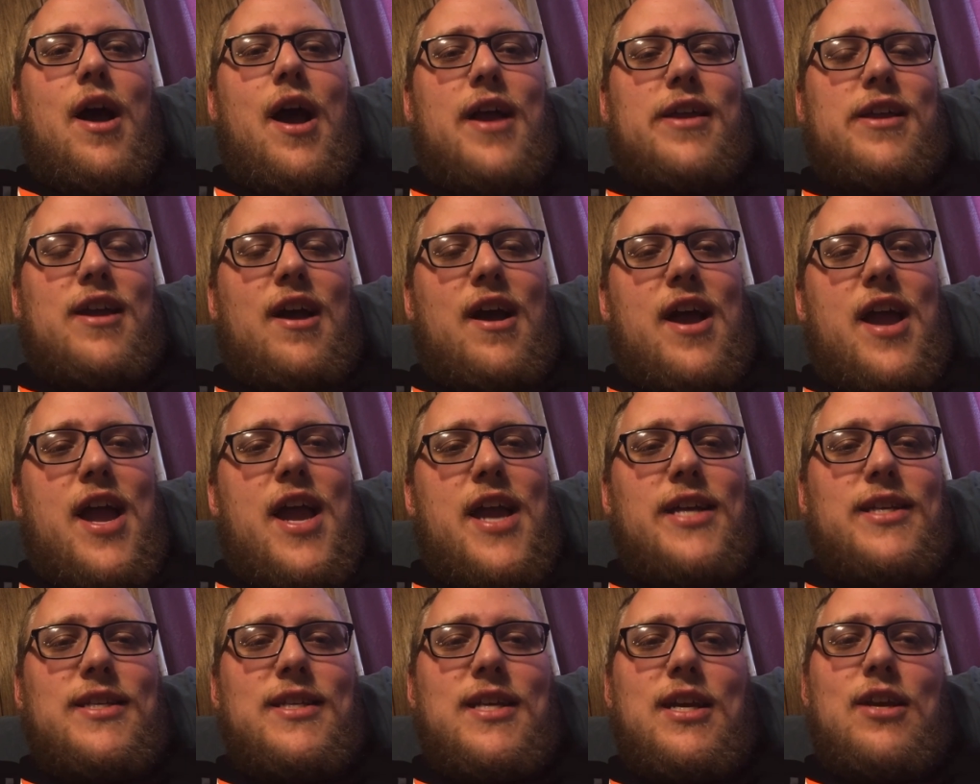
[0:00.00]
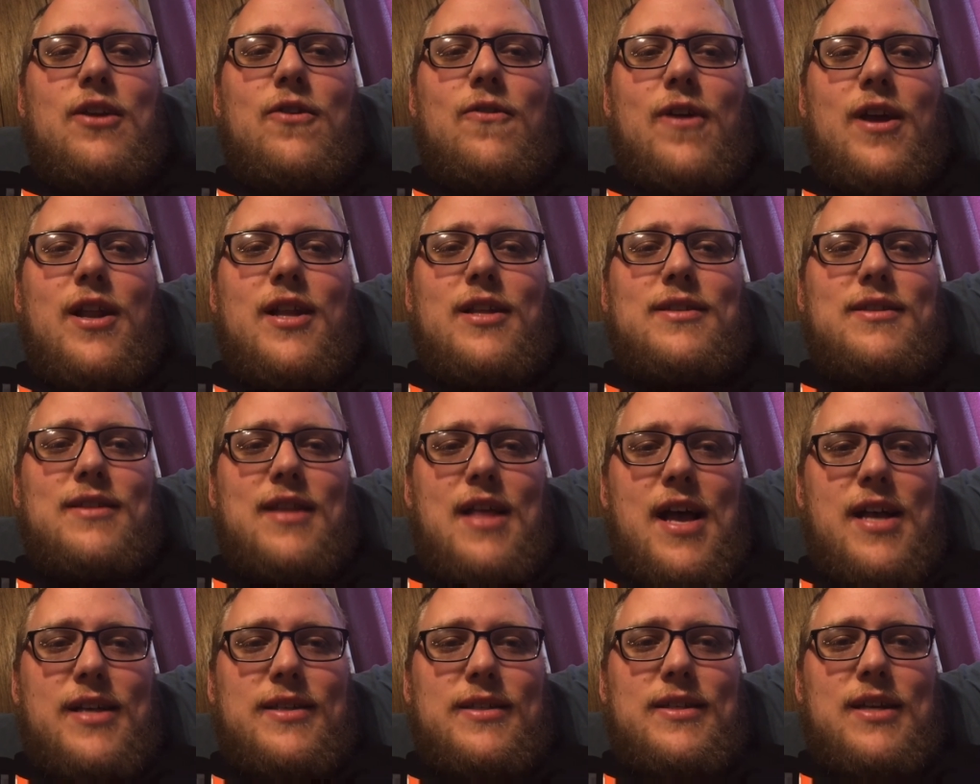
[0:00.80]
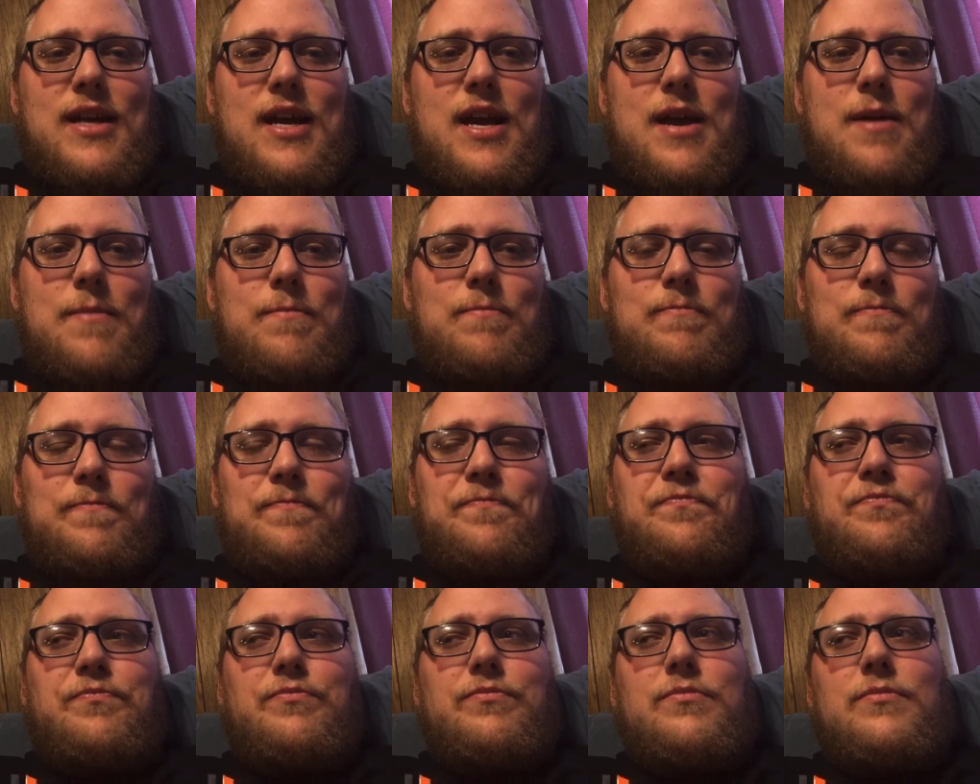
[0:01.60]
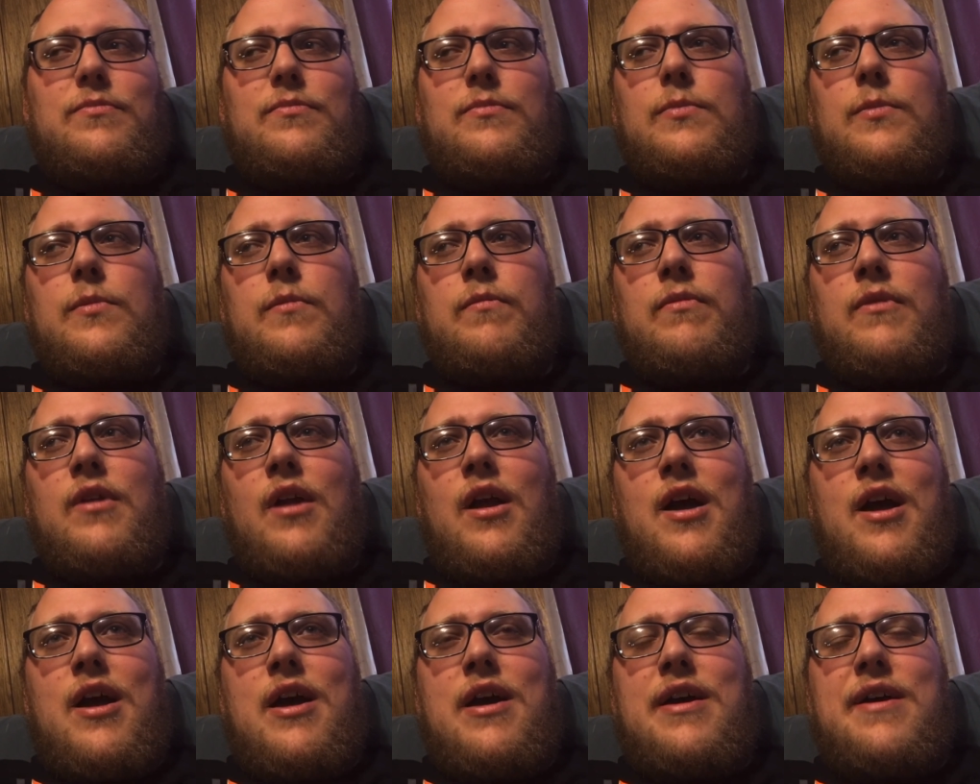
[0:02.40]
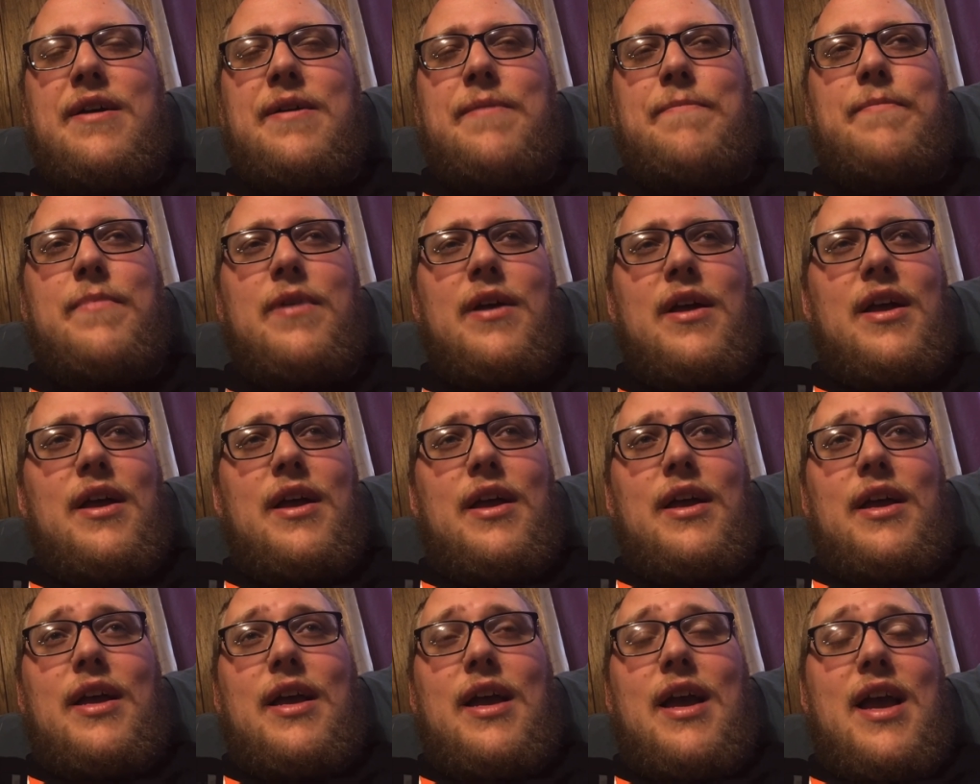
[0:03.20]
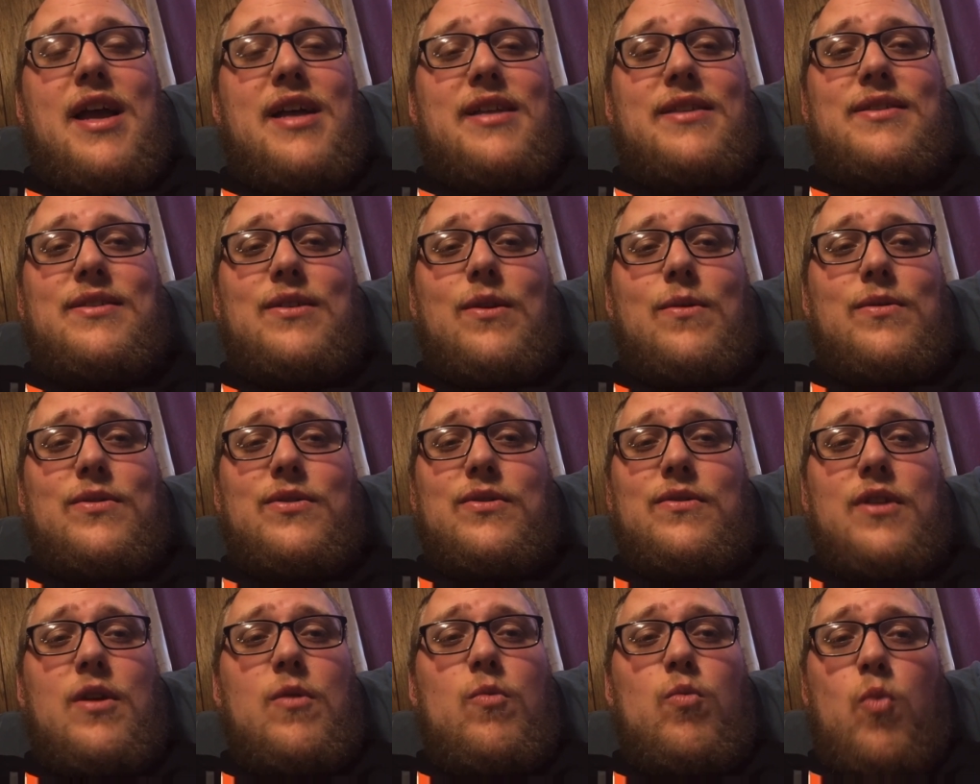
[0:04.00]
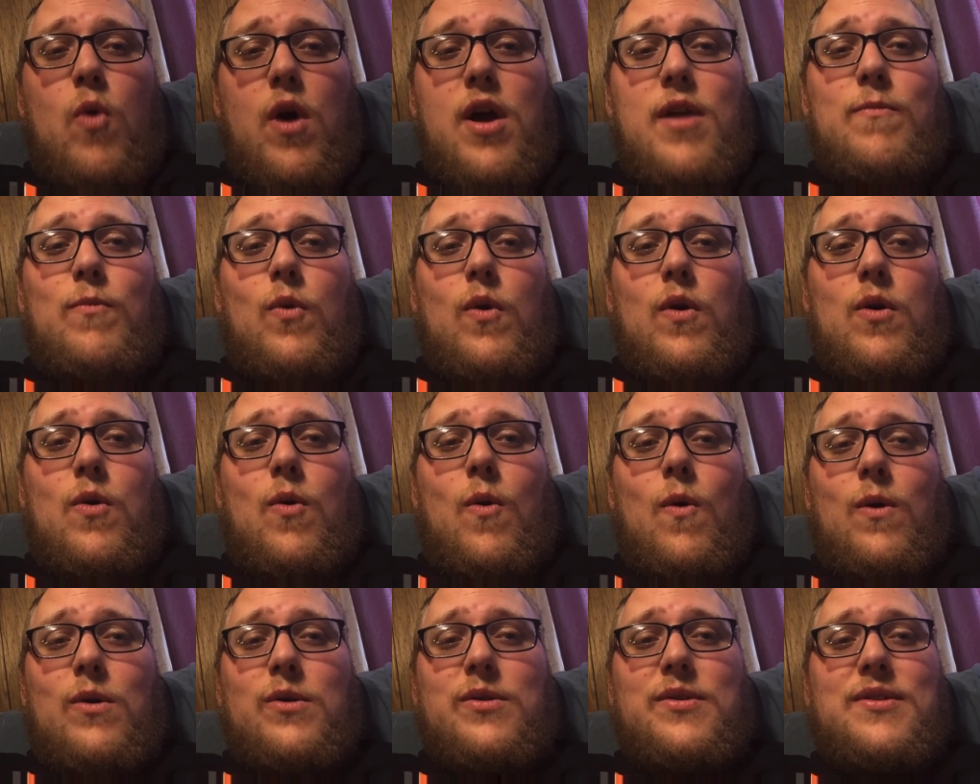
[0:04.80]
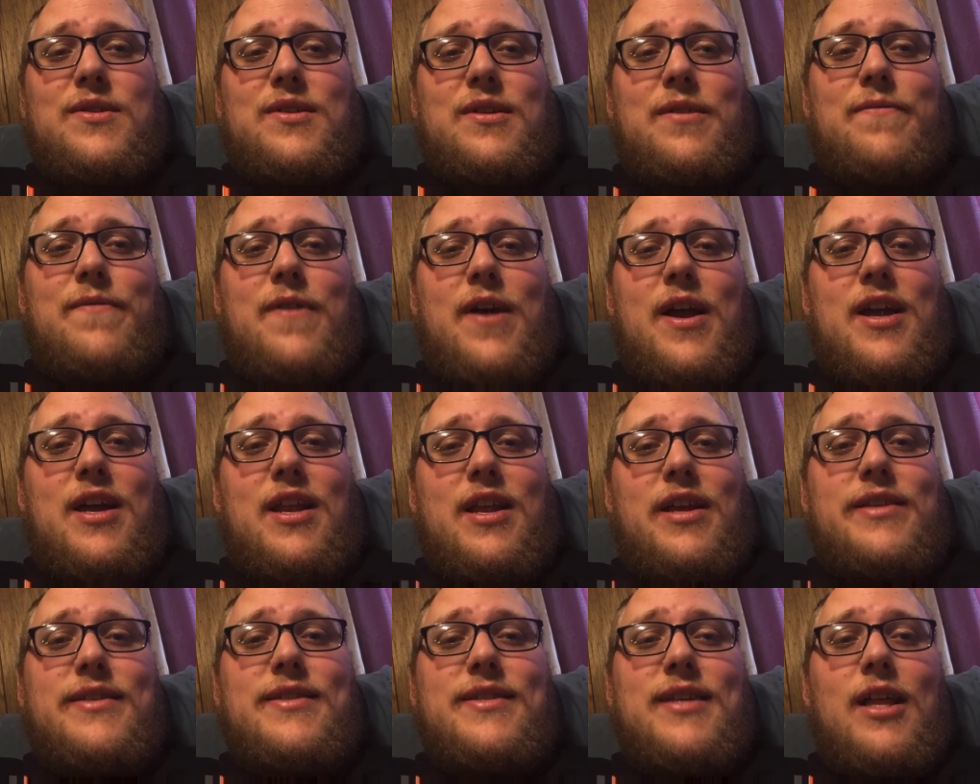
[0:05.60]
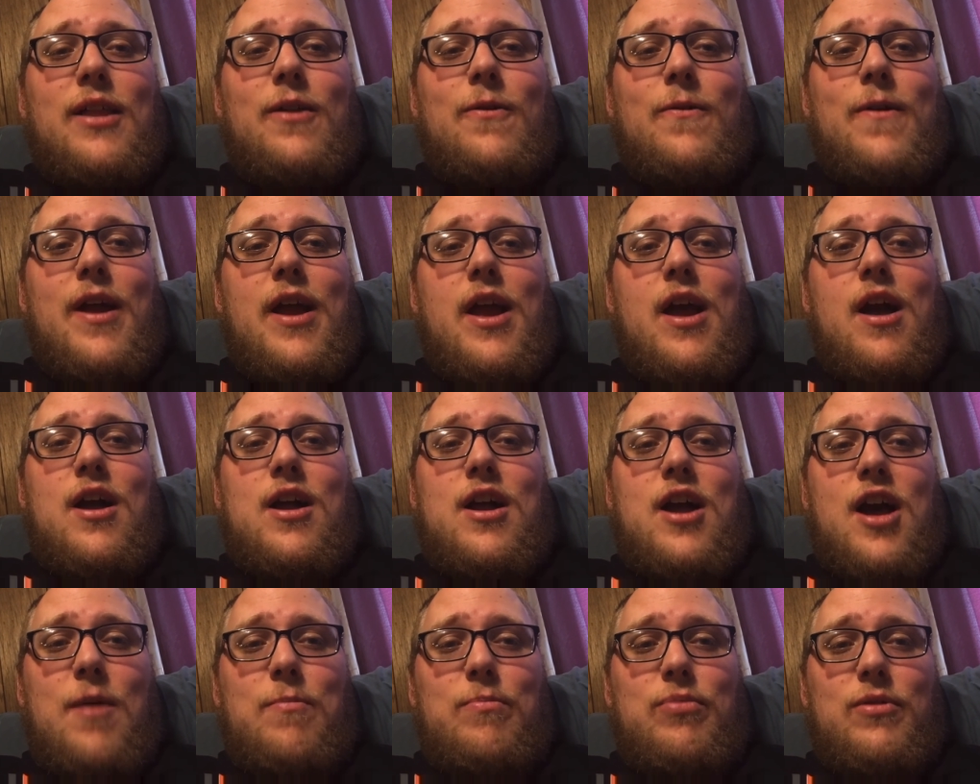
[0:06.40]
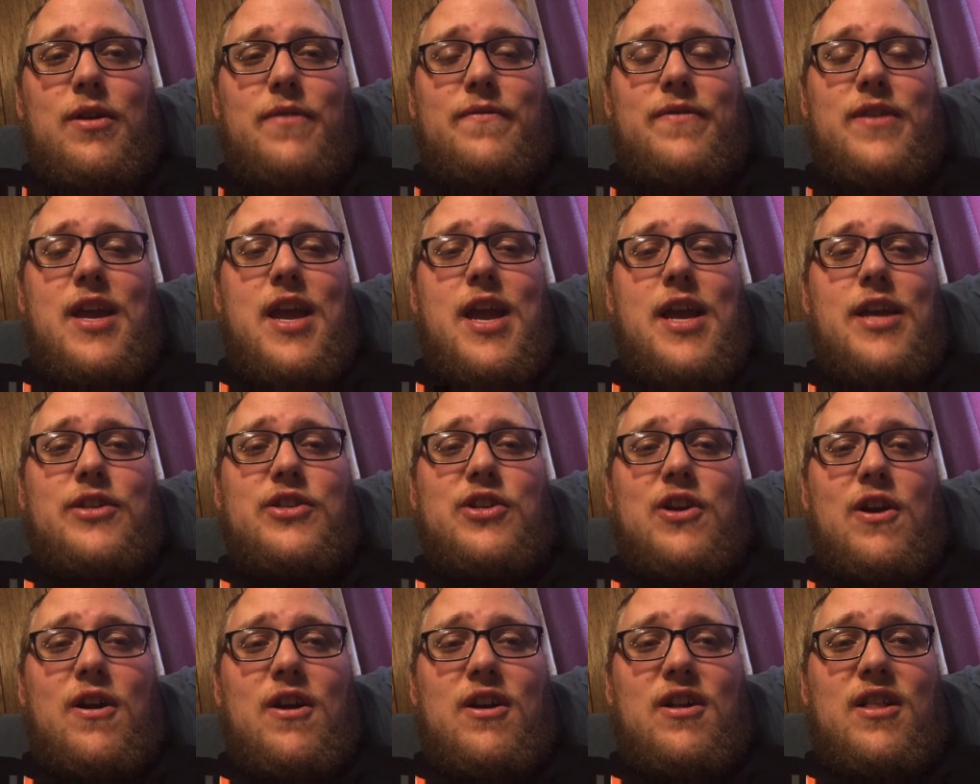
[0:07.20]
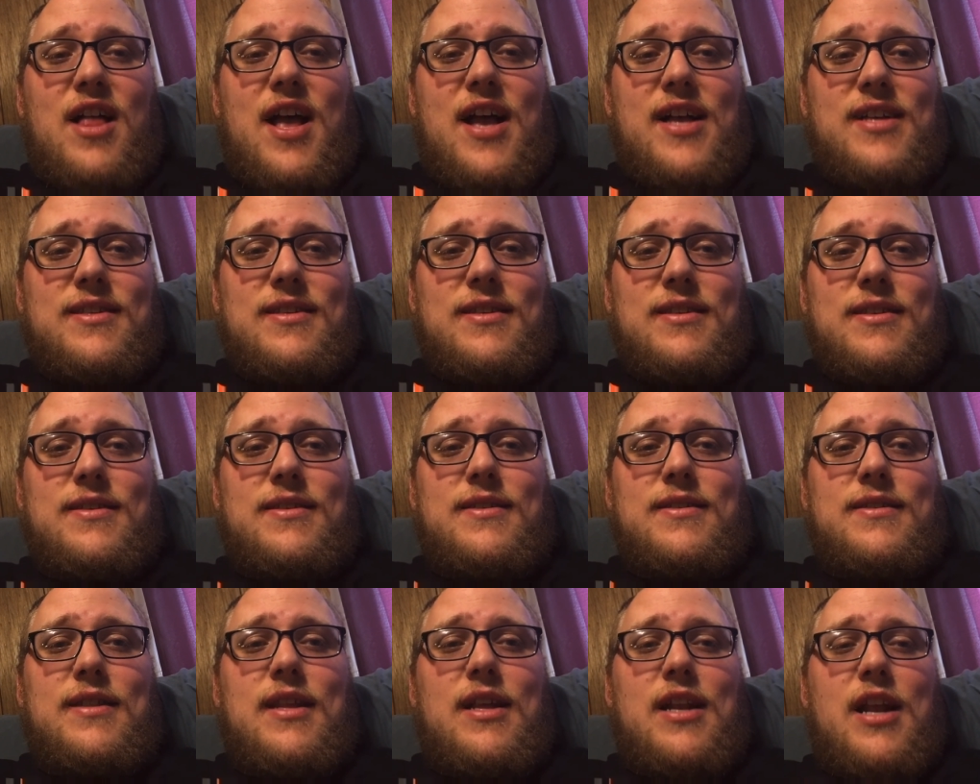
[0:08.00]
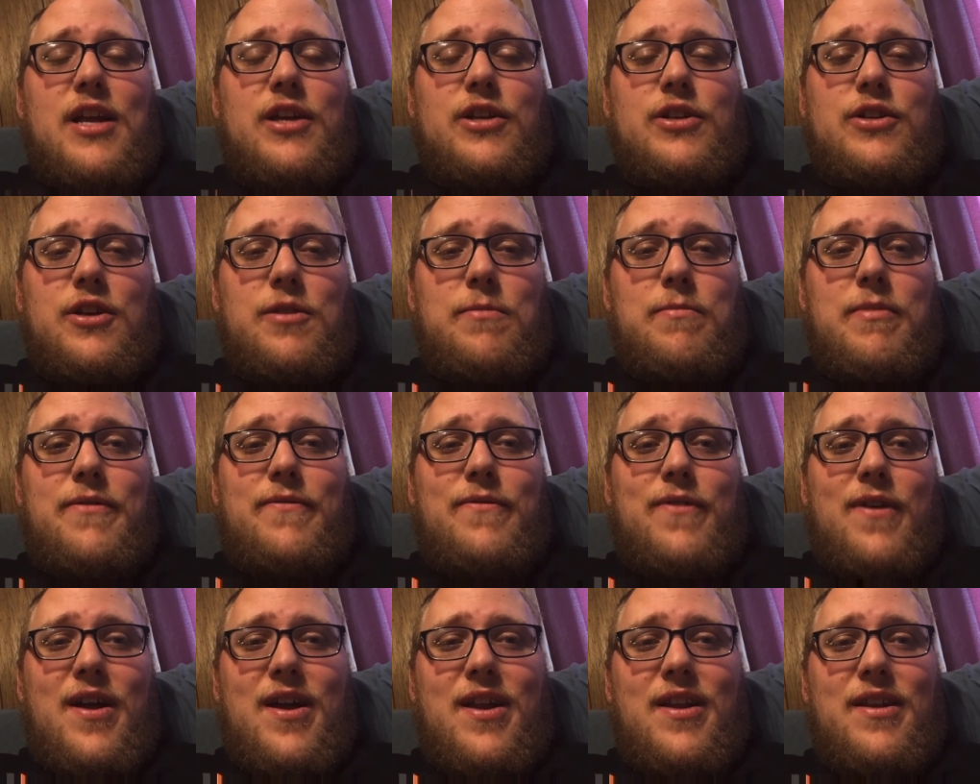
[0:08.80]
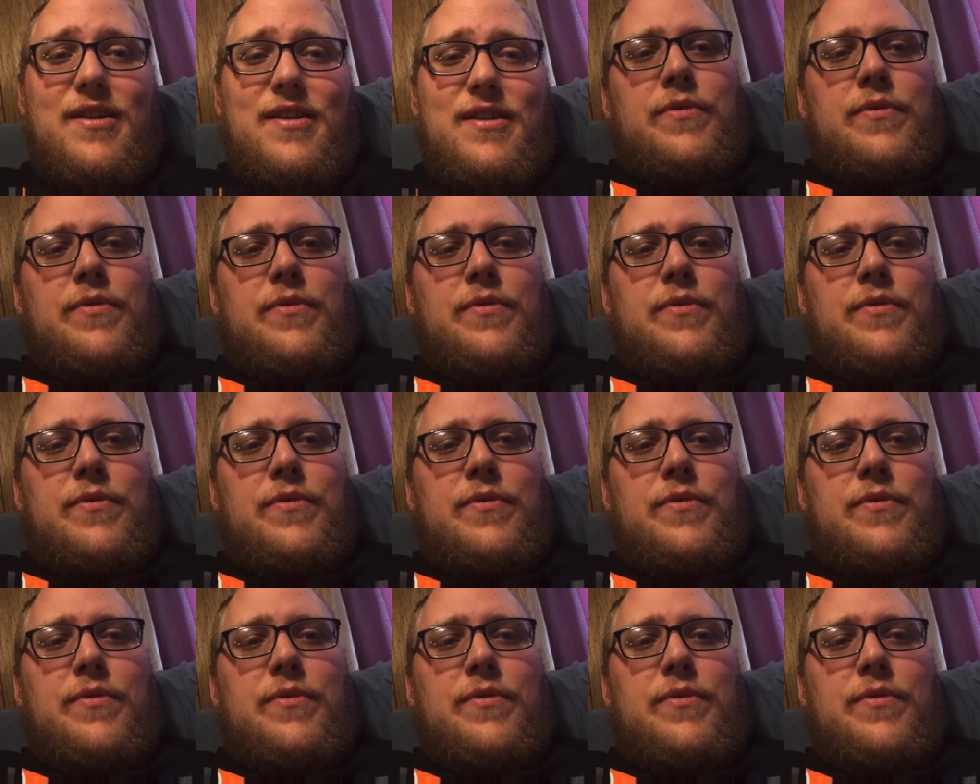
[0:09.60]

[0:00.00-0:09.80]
I got 18 credits last time, and so it's only one more course. If I could accelerate a couple of the HR classes, then I should be fine.